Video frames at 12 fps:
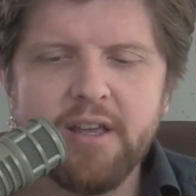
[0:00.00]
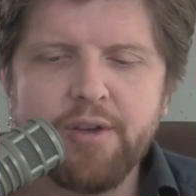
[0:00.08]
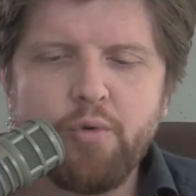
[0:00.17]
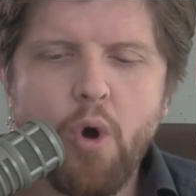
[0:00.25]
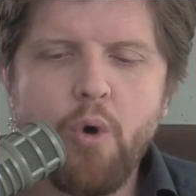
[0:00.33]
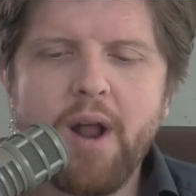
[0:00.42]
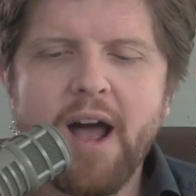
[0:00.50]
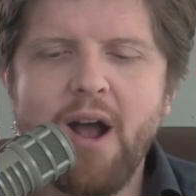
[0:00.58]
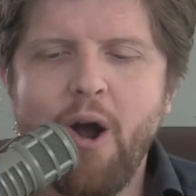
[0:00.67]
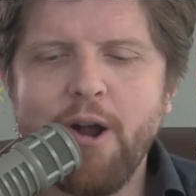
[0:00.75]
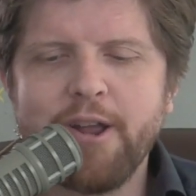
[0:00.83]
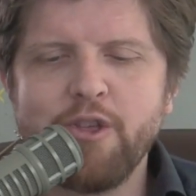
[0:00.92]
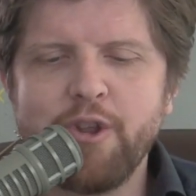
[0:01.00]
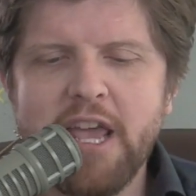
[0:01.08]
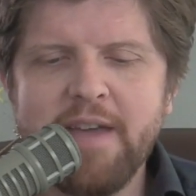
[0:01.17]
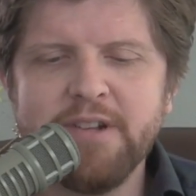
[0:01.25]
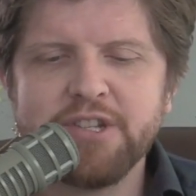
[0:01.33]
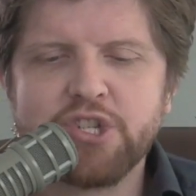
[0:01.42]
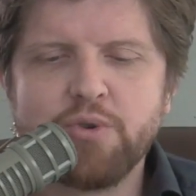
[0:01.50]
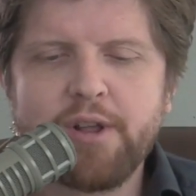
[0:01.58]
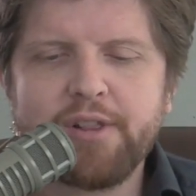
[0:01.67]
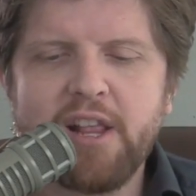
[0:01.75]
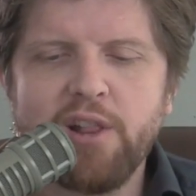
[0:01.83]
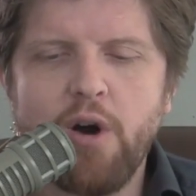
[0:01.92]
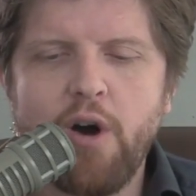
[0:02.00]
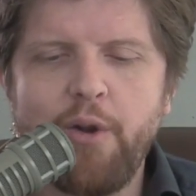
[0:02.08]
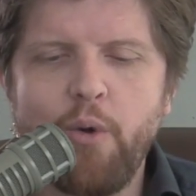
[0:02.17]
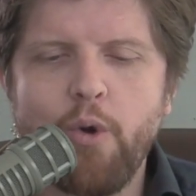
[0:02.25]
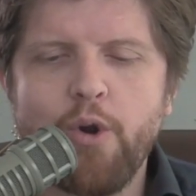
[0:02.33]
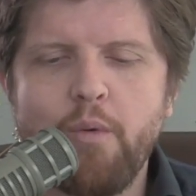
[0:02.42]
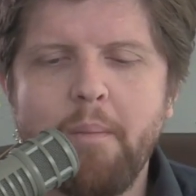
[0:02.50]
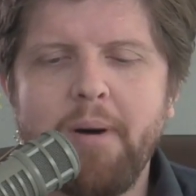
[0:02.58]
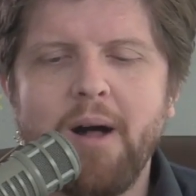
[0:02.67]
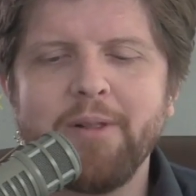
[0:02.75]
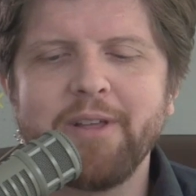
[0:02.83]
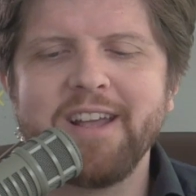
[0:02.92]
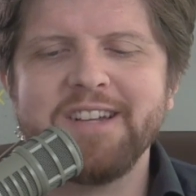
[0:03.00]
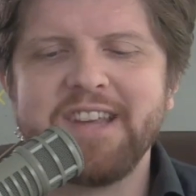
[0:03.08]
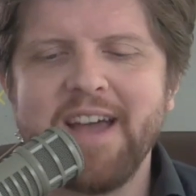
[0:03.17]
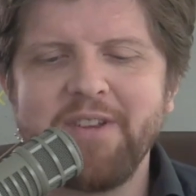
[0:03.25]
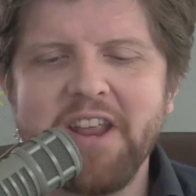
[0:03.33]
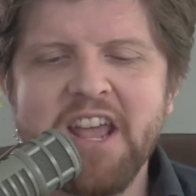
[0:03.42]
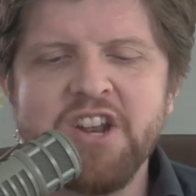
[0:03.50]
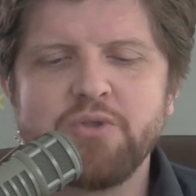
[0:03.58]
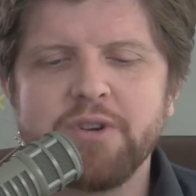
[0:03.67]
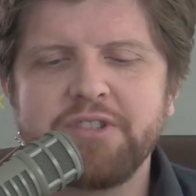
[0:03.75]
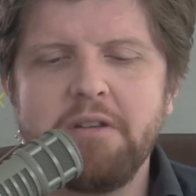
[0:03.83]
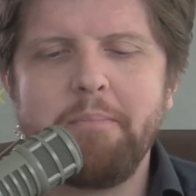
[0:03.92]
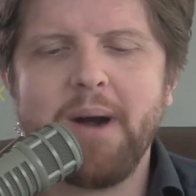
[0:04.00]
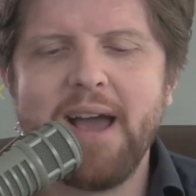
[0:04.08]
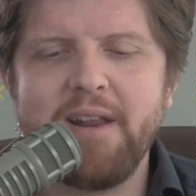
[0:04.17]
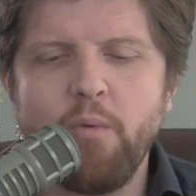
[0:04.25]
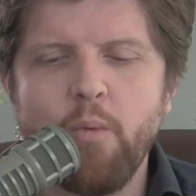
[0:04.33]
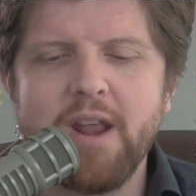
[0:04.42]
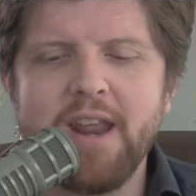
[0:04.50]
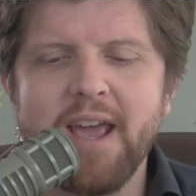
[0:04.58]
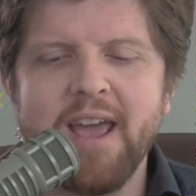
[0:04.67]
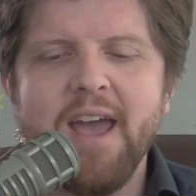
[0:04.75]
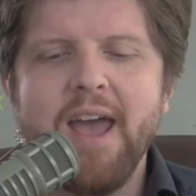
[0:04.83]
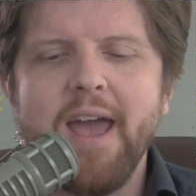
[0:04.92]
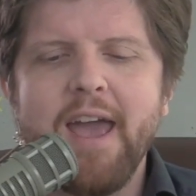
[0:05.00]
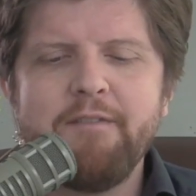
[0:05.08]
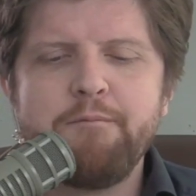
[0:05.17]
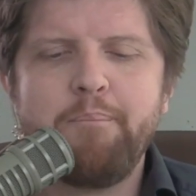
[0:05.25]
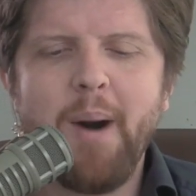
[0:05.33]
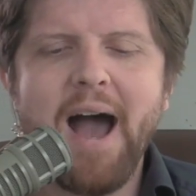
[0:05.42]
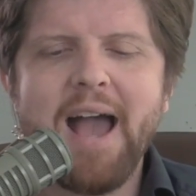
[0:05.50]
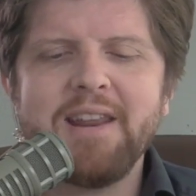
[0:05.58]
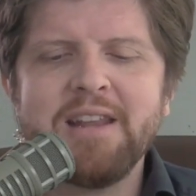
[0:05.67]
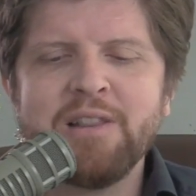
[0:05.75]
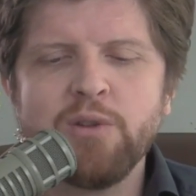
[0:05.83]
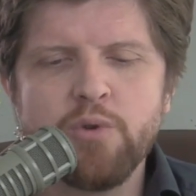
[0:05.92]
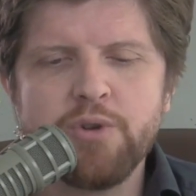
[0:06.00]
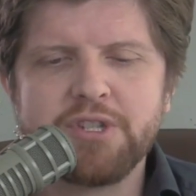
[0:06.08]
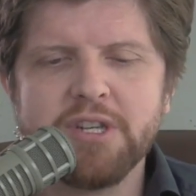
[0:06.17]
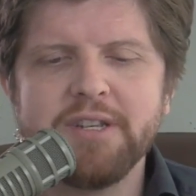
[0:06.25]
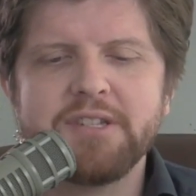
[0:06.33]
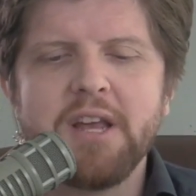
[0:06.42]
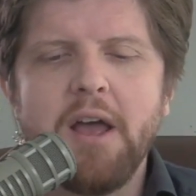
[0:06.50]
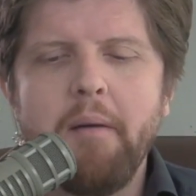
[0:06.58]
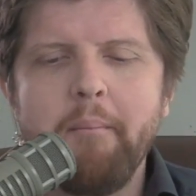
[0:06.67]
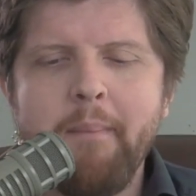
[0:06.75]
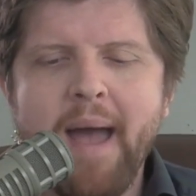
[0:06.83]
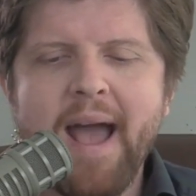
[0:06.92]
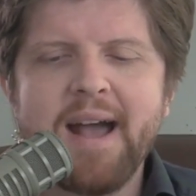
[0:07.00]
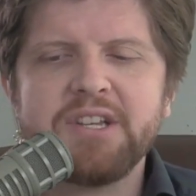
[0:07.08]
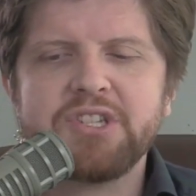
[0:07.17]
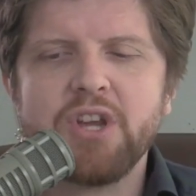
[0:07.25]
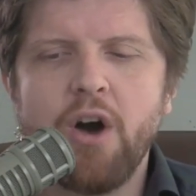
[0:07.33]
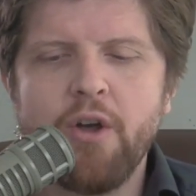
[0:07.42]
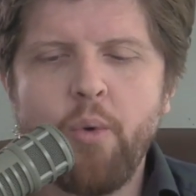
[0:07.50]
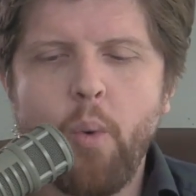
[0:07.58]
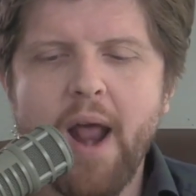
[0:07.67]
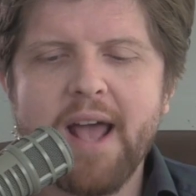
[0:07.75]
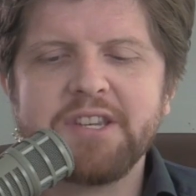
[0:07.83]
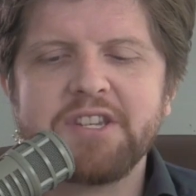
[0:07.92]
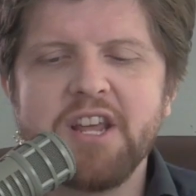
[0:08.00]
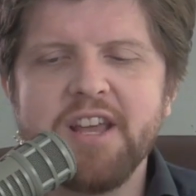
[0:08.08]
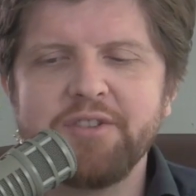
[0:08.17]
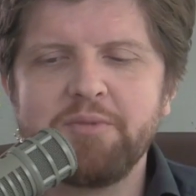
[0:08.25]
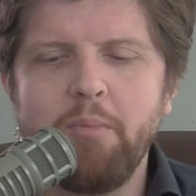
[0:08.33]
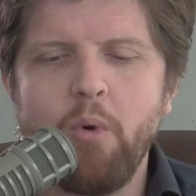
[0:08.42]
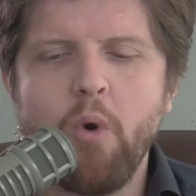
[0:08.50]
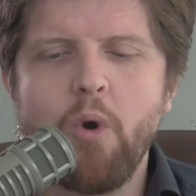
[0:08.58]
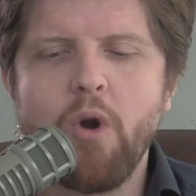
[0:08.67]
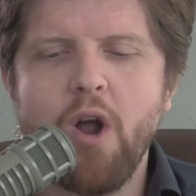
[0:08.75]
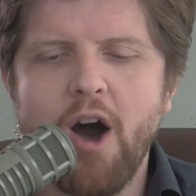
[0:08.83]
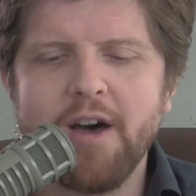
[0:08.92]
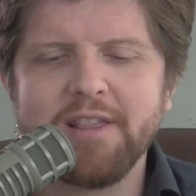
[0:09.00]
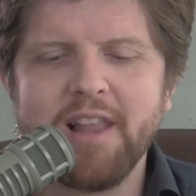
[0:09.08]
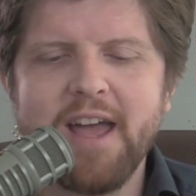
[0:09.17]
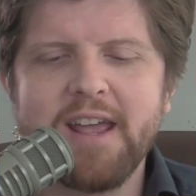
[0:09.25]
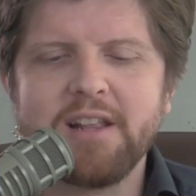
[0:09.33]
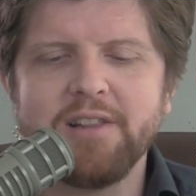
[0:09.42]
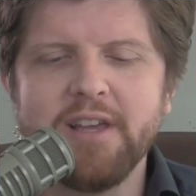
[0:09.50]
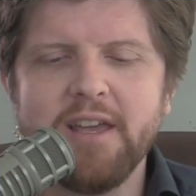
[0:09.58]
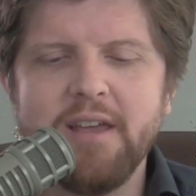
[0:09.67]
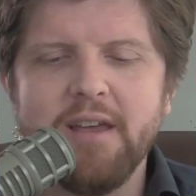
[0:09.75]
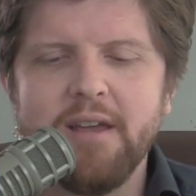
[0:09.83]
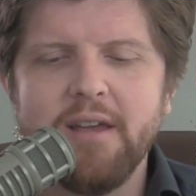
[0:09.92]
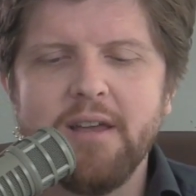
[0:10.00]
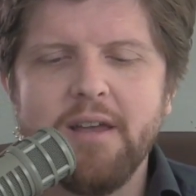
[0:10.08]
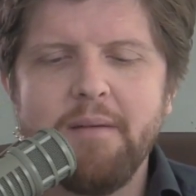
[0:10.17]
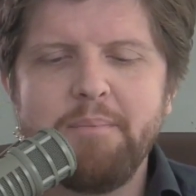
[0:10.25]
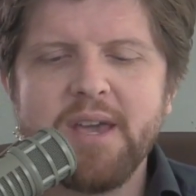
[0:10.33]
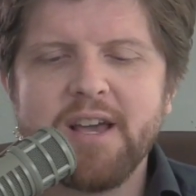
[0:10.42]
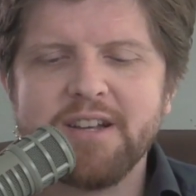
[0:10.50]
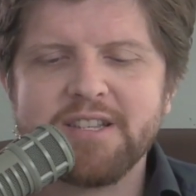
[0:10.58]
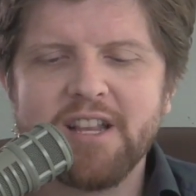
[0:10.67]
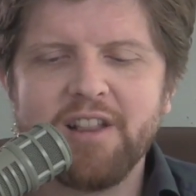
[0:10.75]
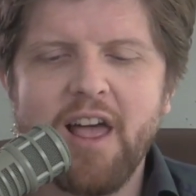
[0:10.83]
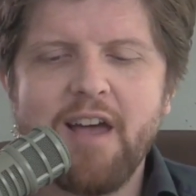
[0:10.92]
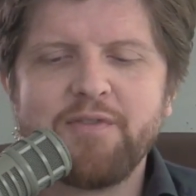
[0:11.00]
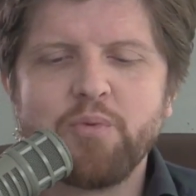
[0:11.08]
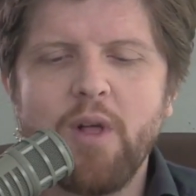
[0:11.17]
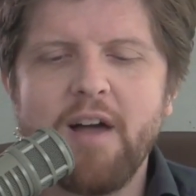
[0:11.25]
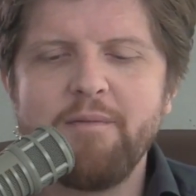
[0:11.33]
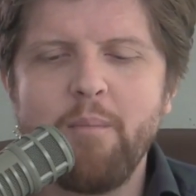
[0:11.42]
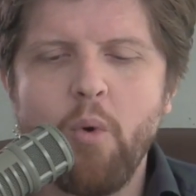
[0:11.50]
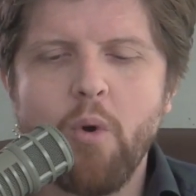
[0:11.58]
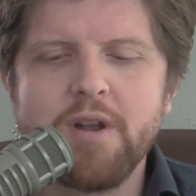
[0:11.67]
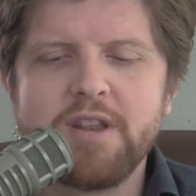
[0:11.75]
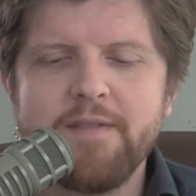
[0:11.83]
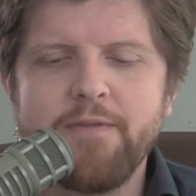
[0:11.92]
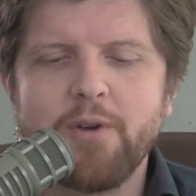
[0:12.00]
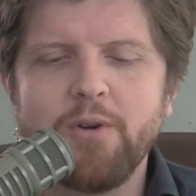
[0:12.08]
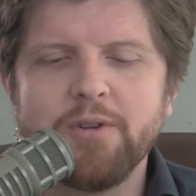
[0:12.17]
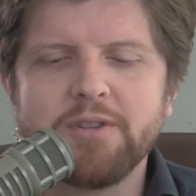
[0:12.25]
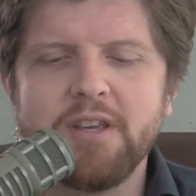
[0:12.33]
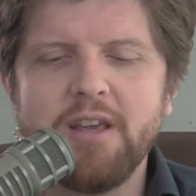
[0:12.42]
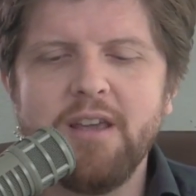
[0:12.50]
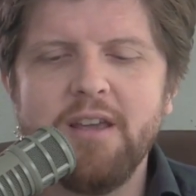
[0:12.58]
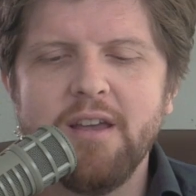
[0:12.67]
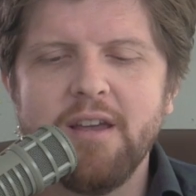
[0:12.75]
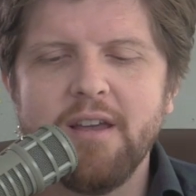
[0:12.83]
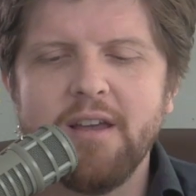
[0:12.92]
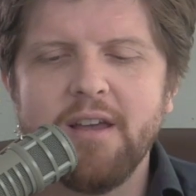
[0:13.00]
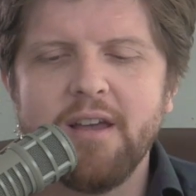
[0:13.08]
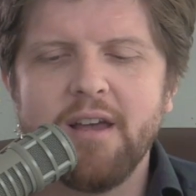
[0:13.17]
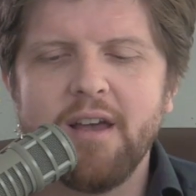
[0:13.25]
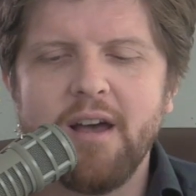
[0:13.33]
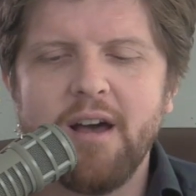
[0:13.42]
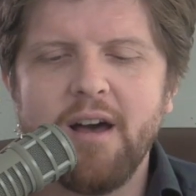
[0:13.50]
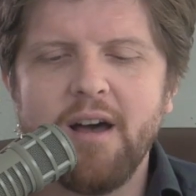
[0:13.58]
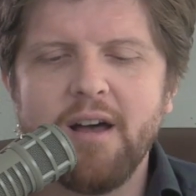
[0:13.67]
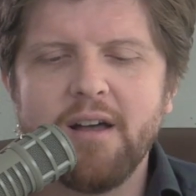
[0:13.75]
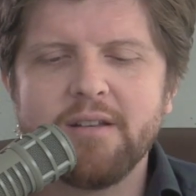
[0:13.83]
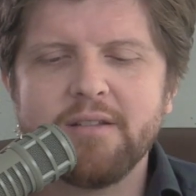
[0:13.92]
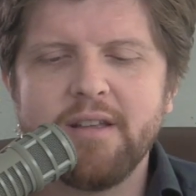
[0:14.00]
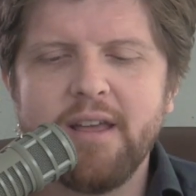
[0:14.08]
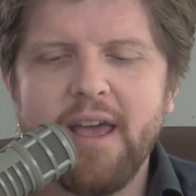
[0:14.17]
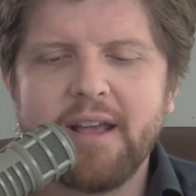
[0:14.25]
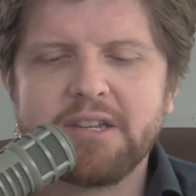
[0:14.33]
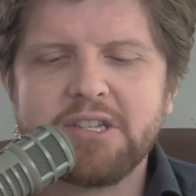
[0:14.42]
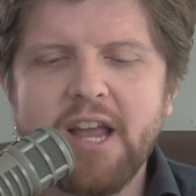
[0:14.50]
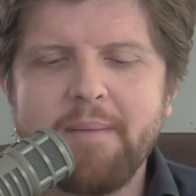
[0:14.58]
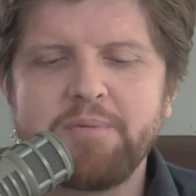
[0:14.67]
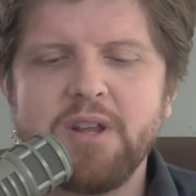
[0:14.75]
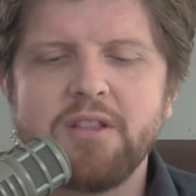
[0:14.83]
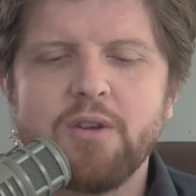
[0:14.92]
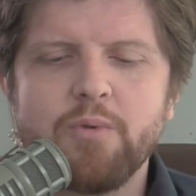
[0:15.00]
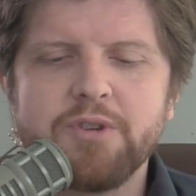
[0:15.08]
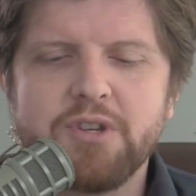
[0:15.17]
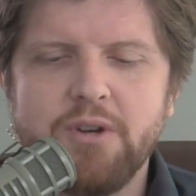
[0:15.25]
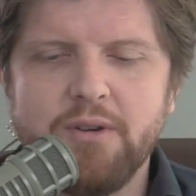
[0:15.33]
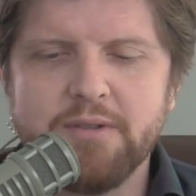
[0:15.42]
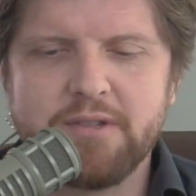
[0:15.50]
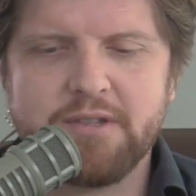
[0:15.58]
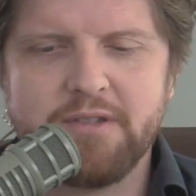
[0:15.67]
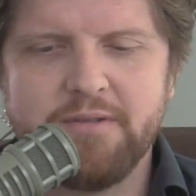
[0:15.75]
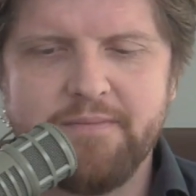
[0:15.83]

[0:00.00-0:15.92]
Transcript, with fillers: Quote, I argue that even strictly law and order Republicans have an interest in Biden winning. If Biden loses, mass unrest is more unlikely because the left will have more difficulty uh, accepting the results.